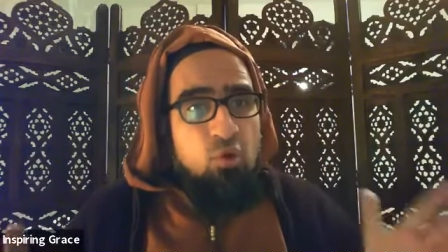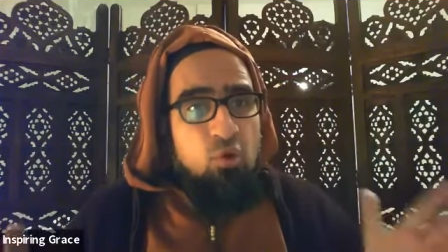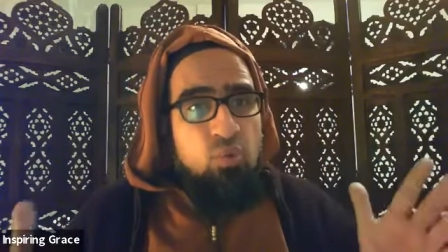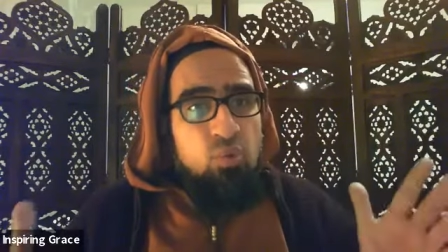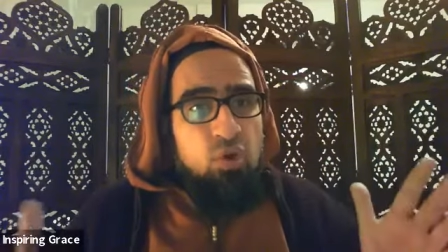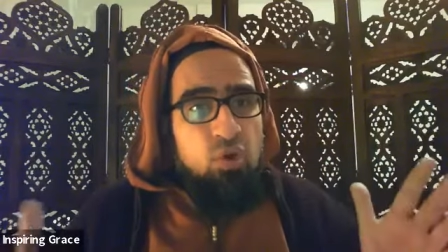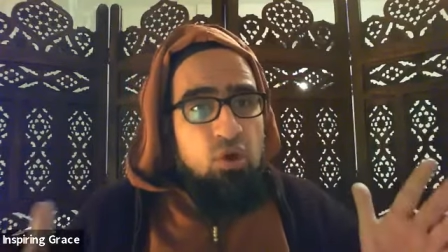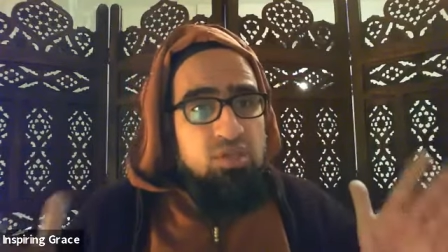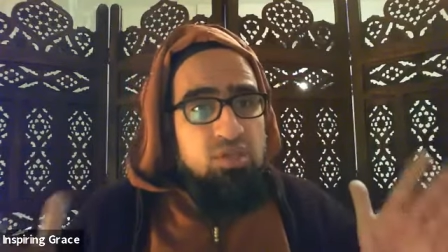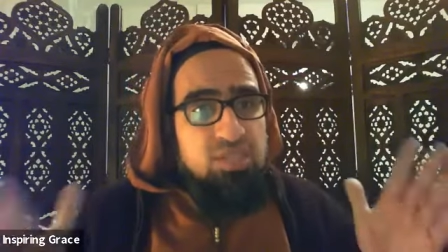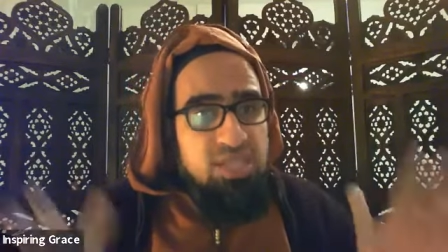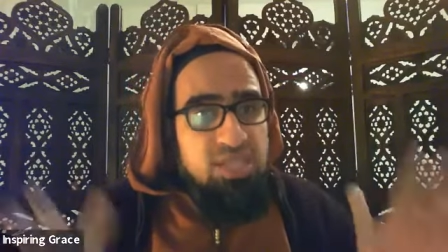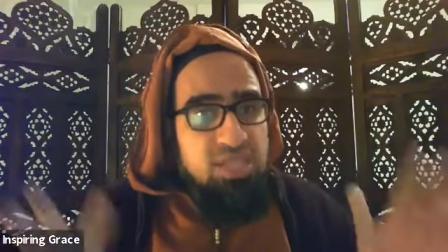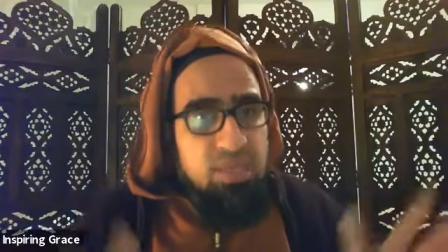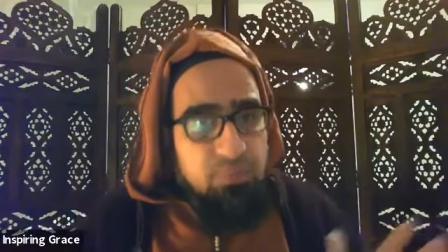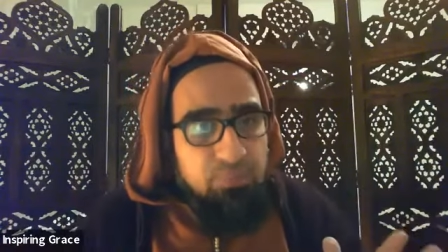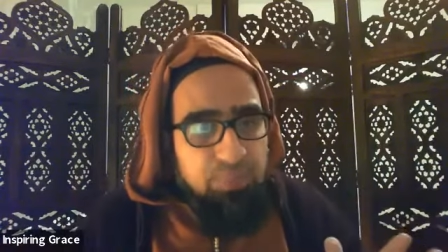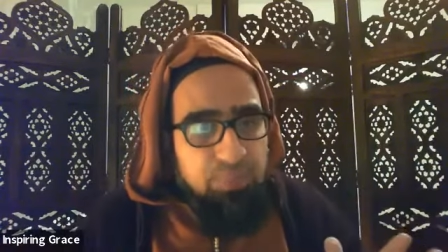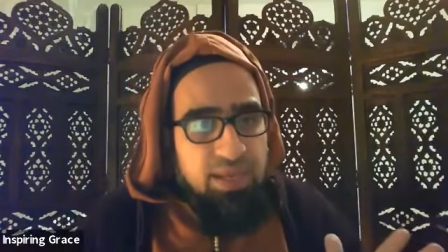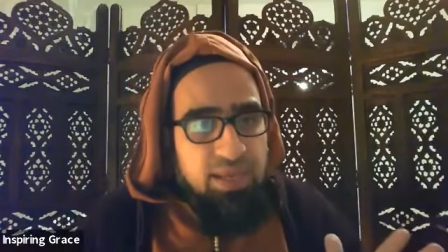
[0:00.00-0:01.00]
we are
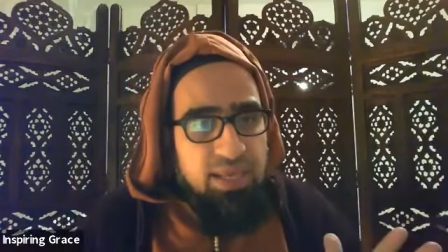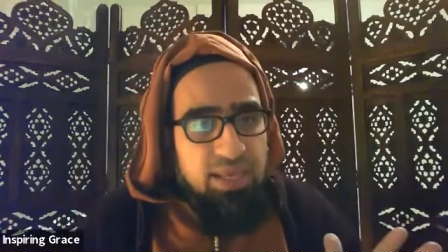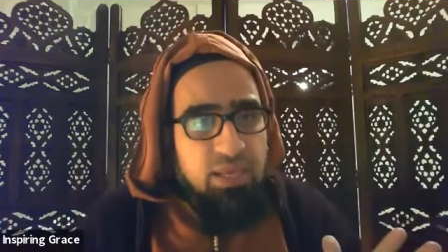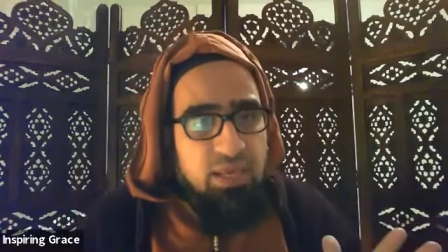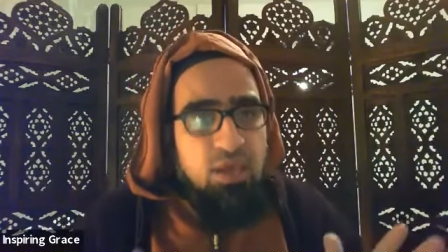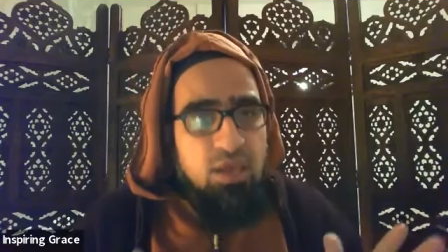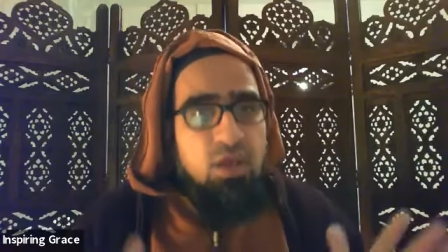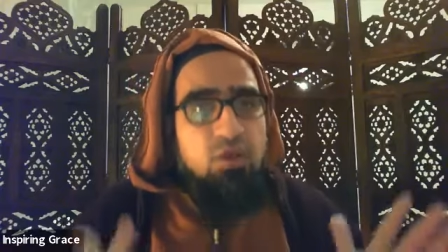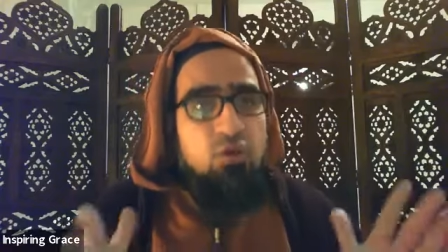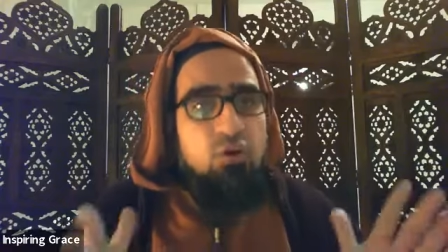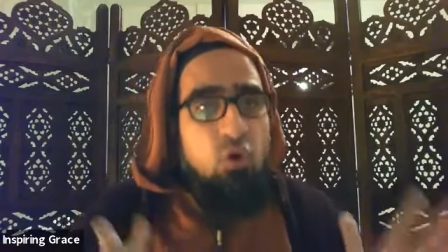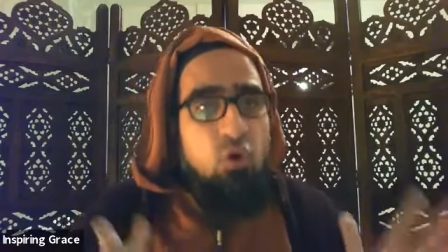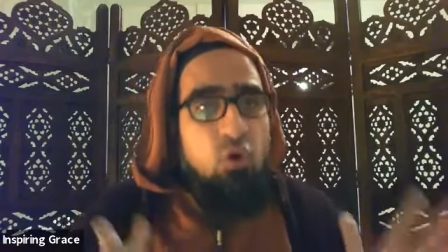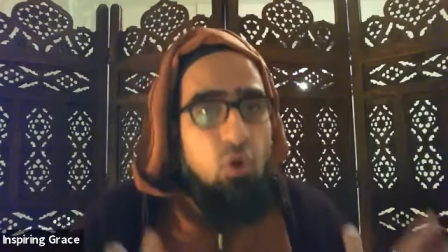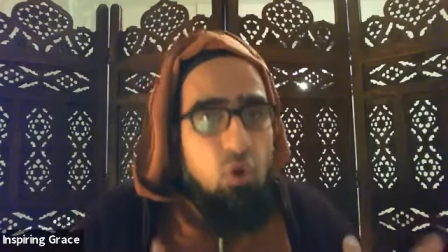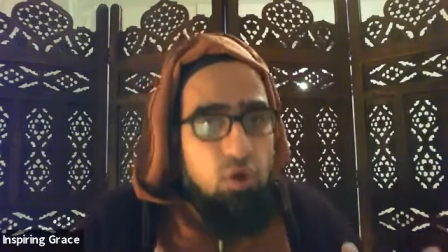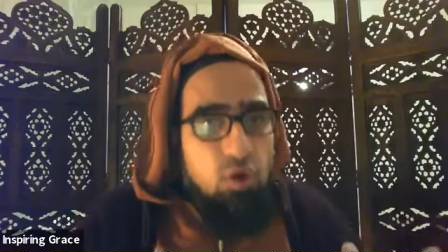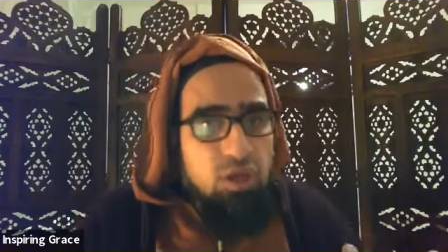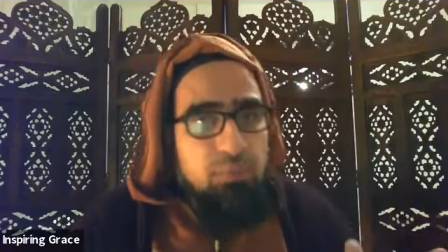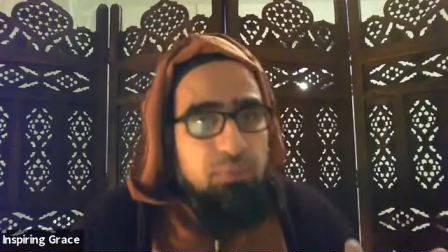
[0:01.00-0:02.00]
simply
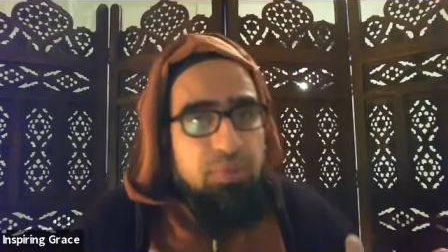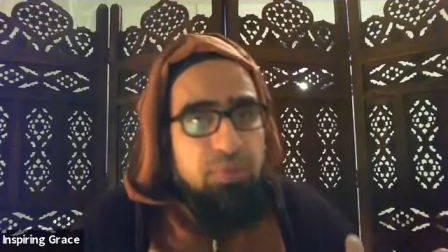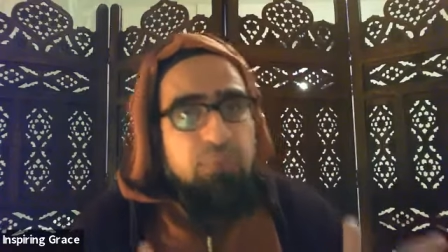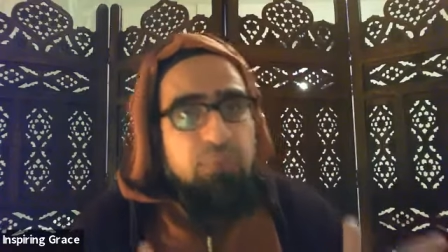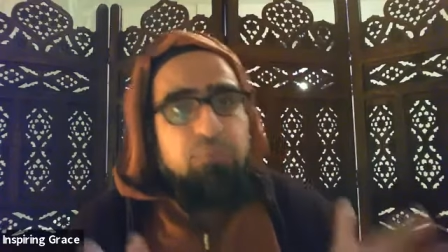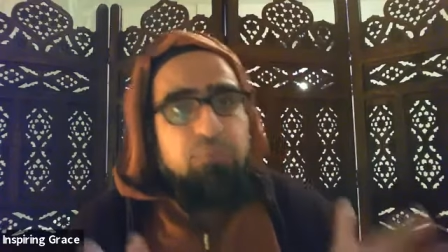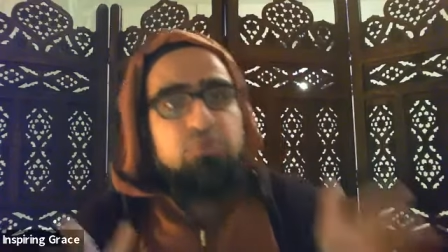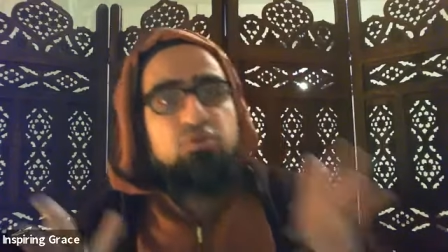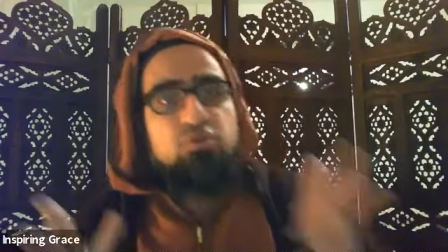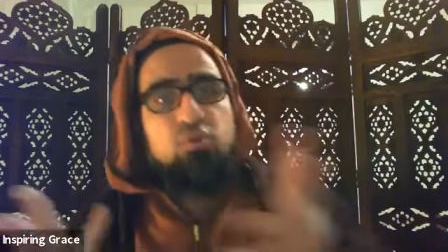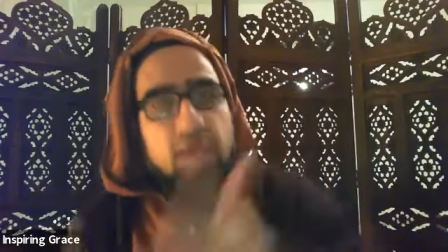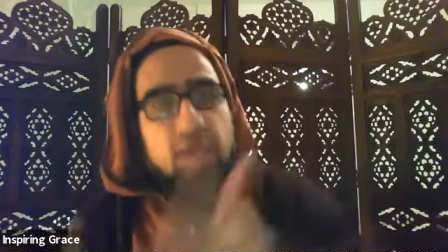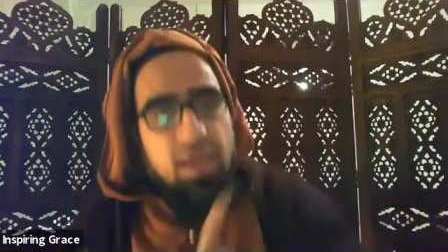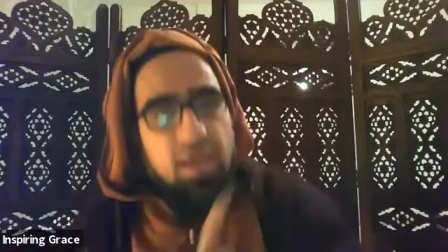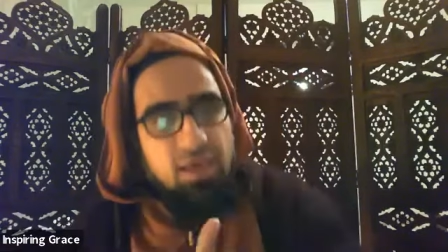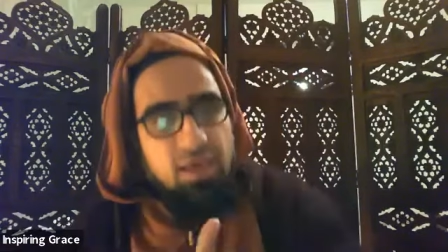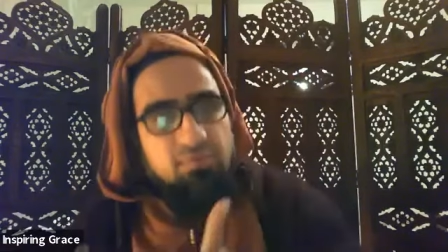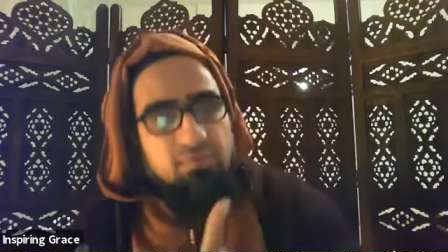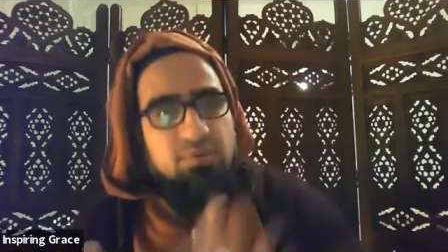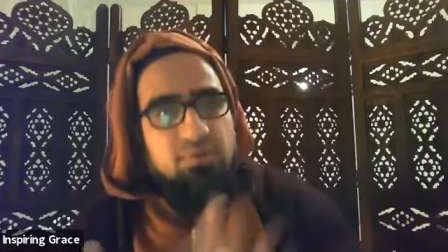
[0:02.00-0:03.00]
calling people to
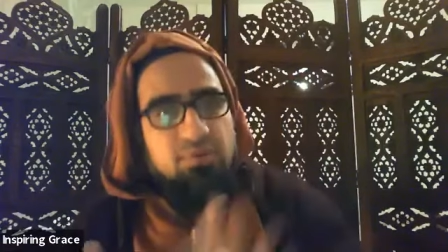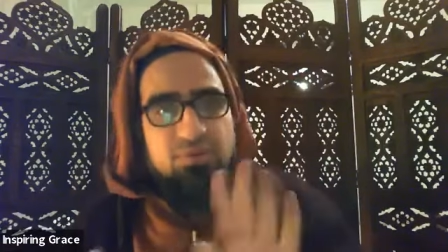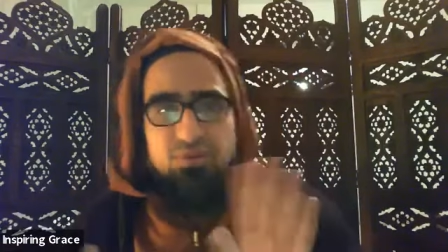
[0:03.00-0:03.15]
him.